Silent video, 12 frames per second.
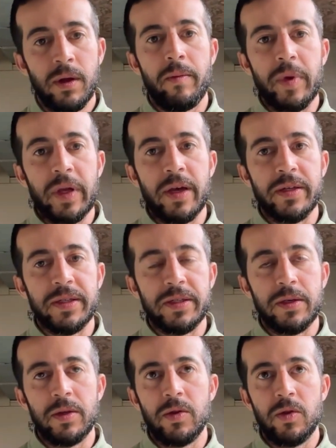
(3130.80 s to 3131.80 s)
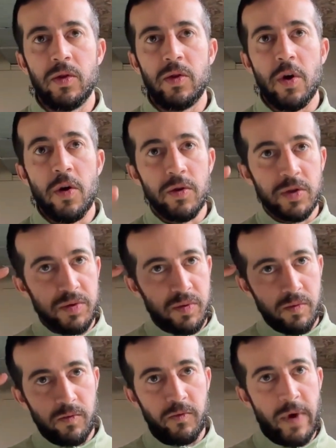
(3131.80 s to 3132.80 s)
because those
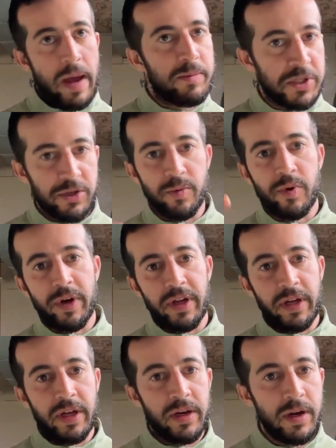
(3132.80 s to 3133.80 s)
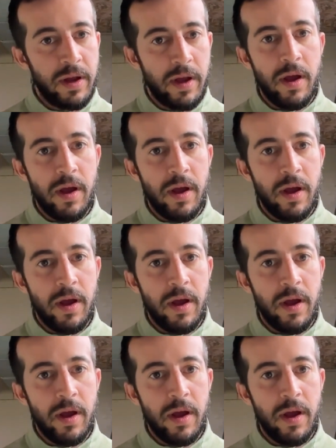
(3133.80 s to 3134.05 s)
reps you're putting in